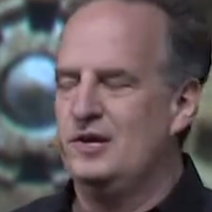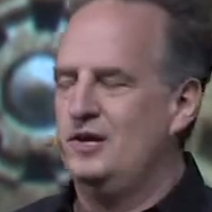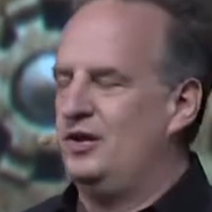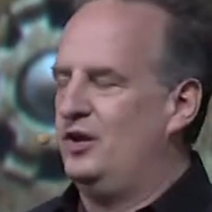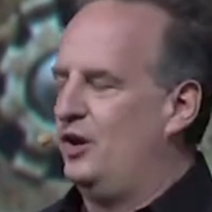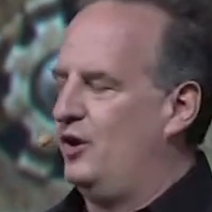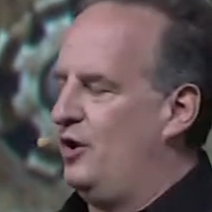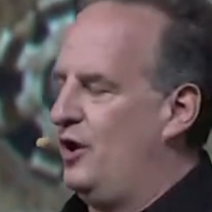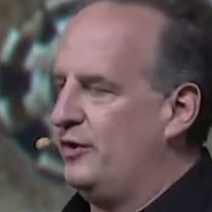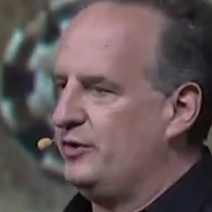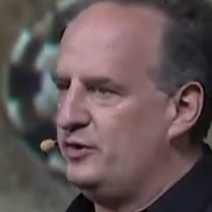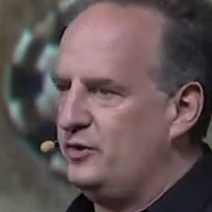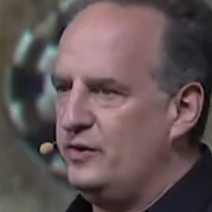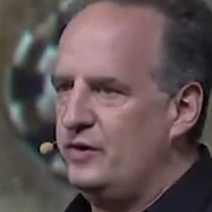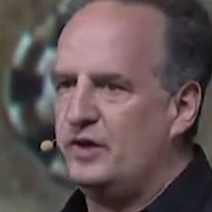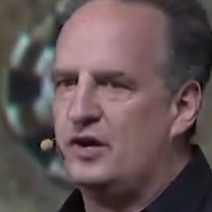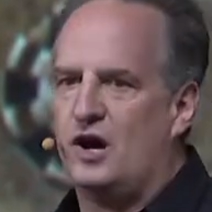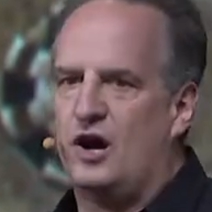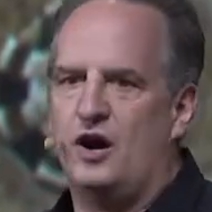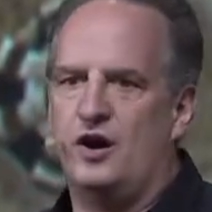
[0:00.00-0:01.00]
You know, not
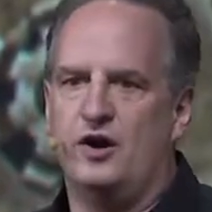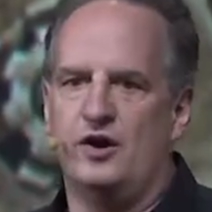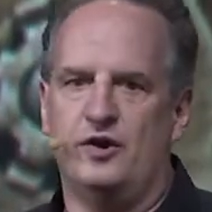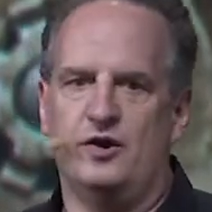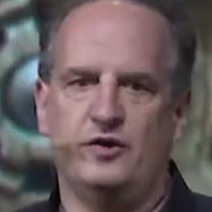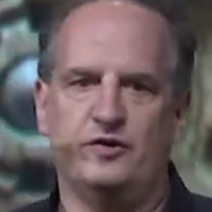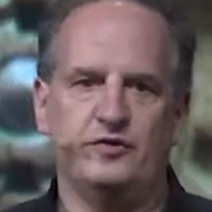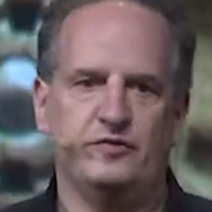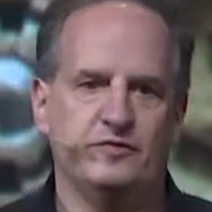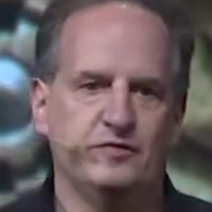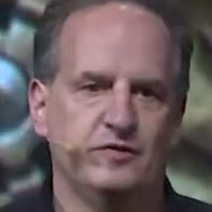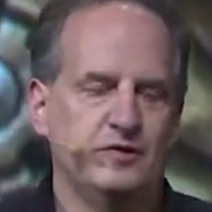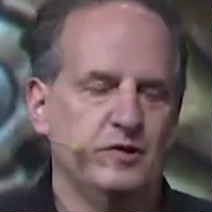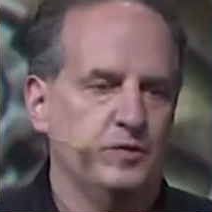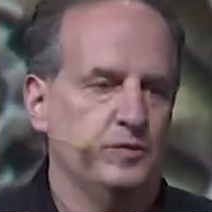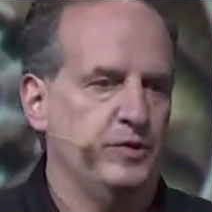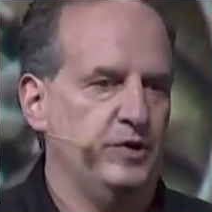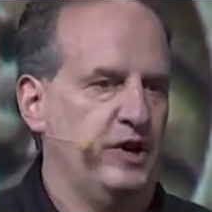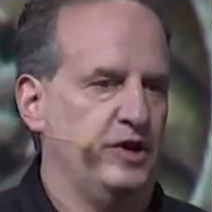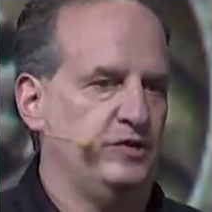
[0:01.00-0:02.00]
doing cars,
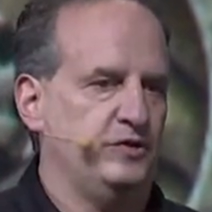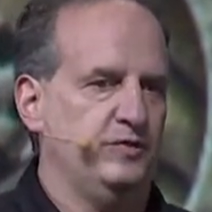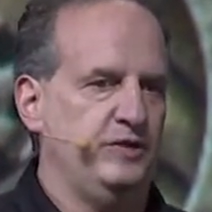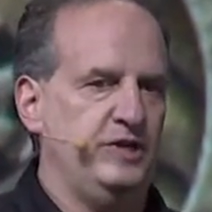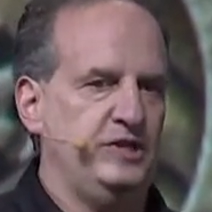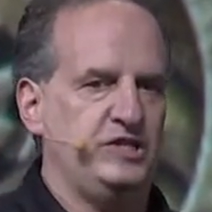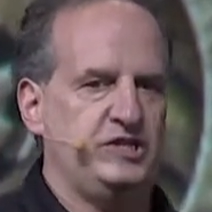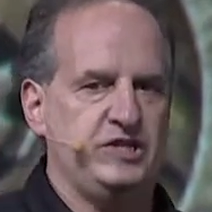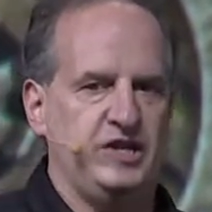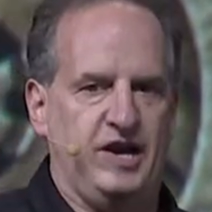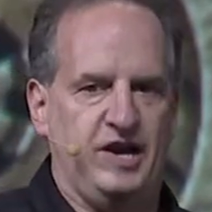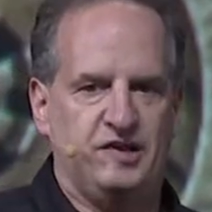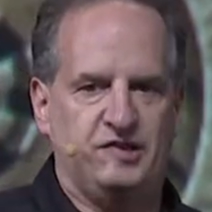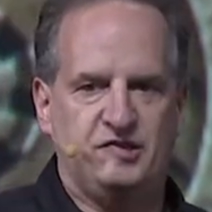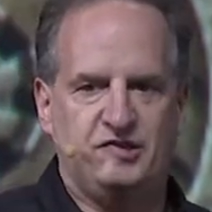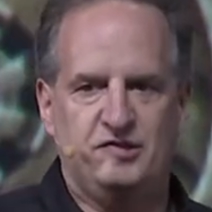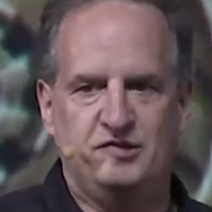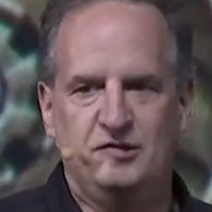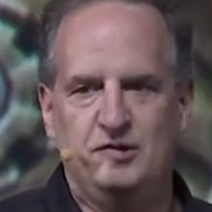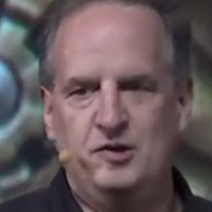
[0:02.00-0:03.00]
we're not doing
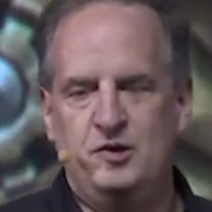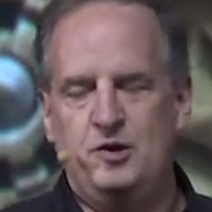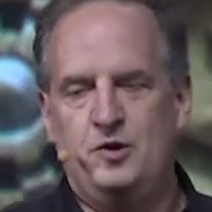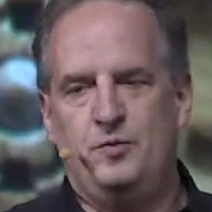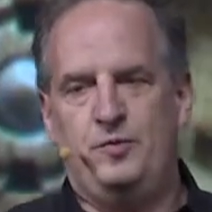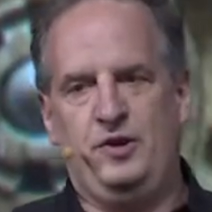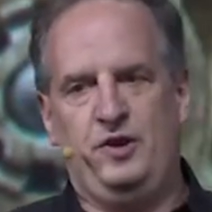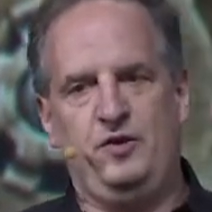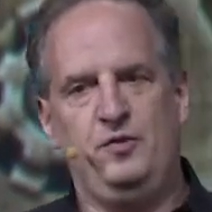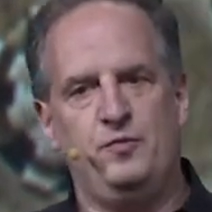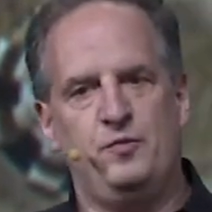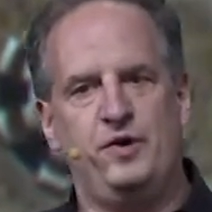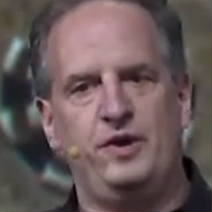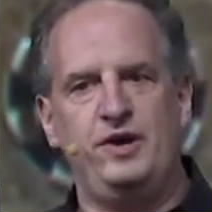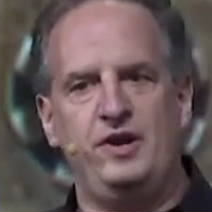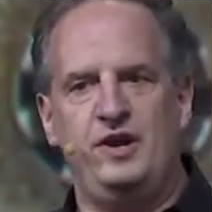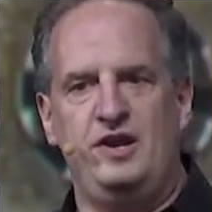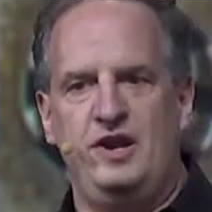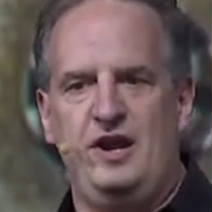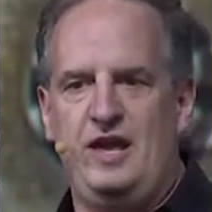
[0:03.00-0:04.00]
chess. We didn't want
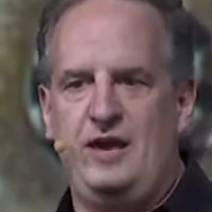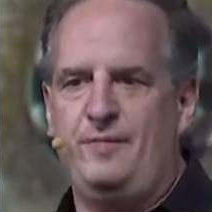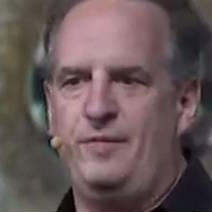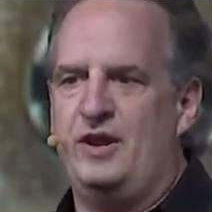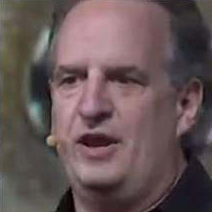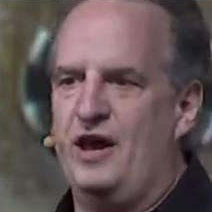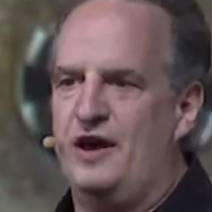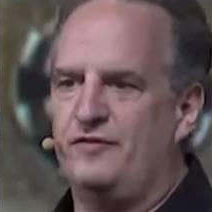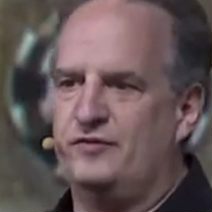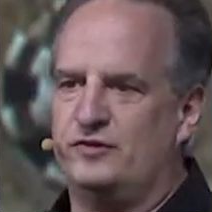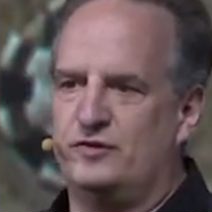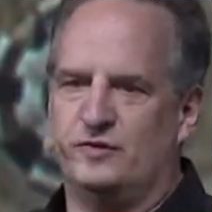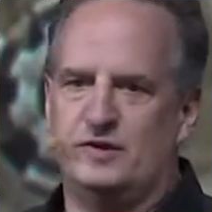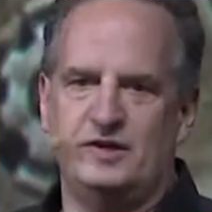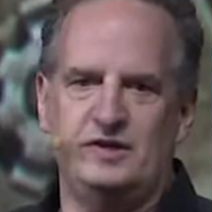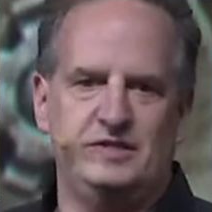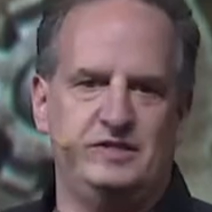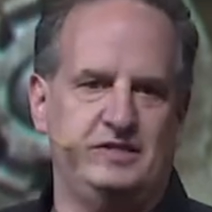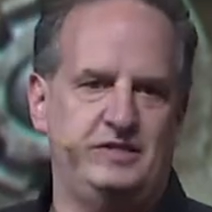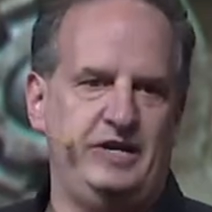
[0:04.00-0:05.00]
to name it after a
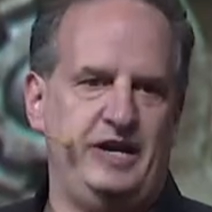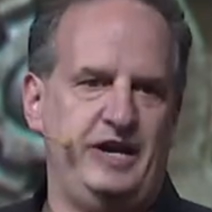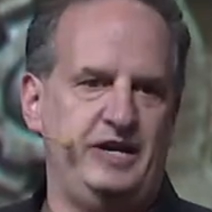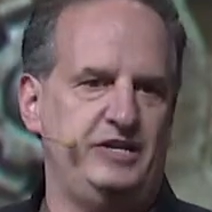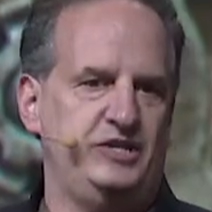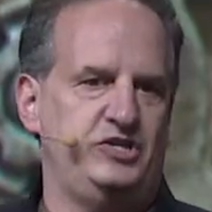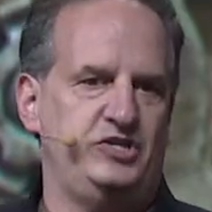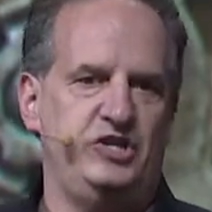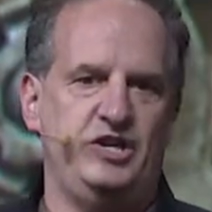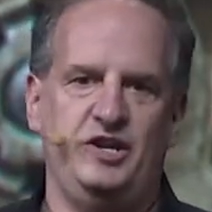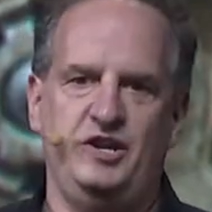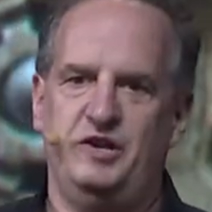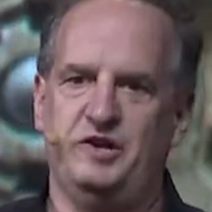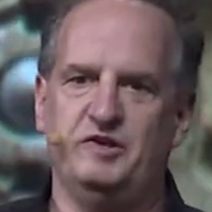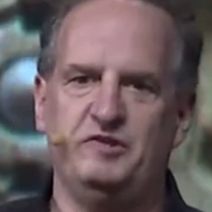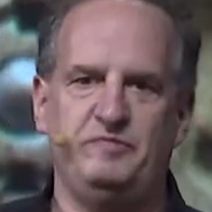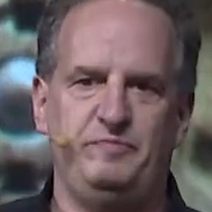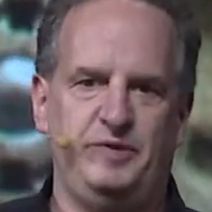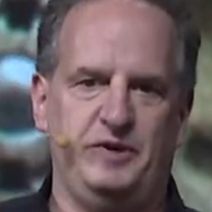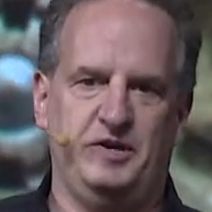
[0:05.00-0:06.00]
dead
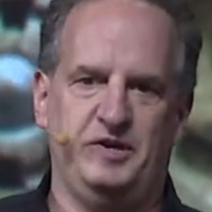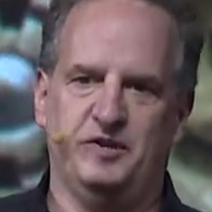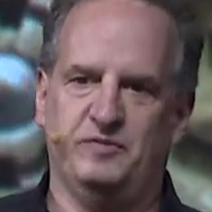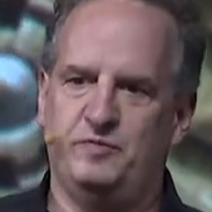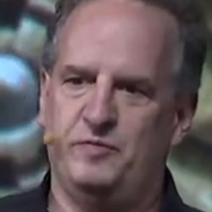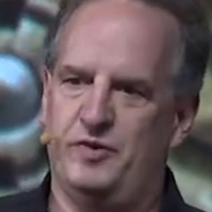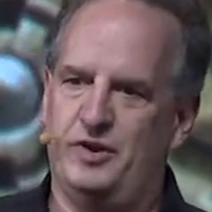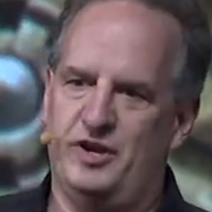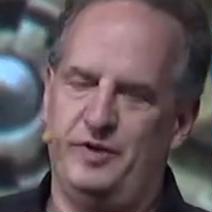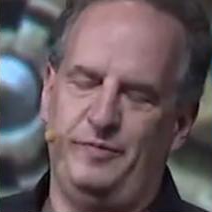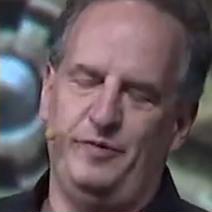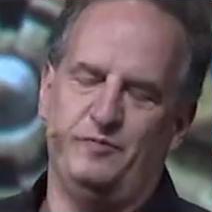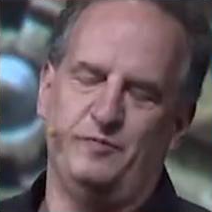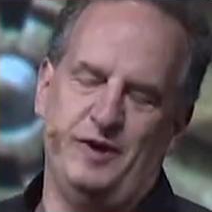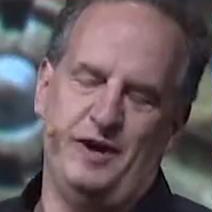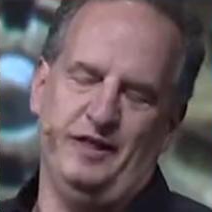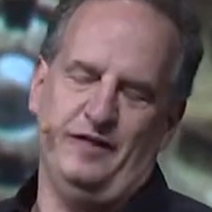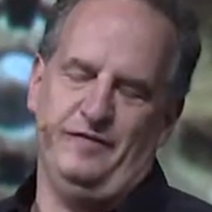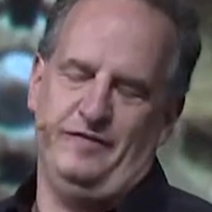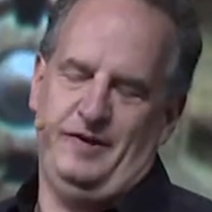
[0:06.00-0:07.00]
genius because we wanted to be
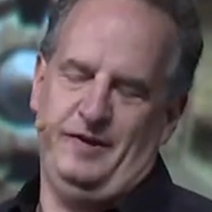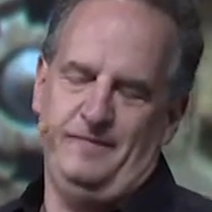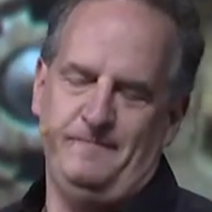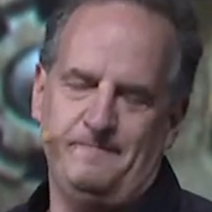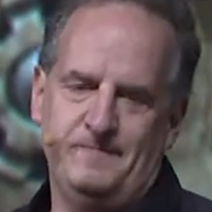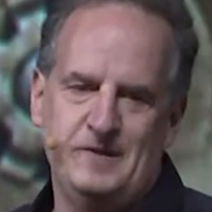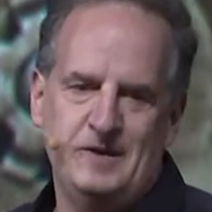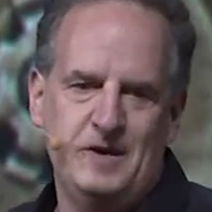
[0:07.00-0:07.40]
relevant.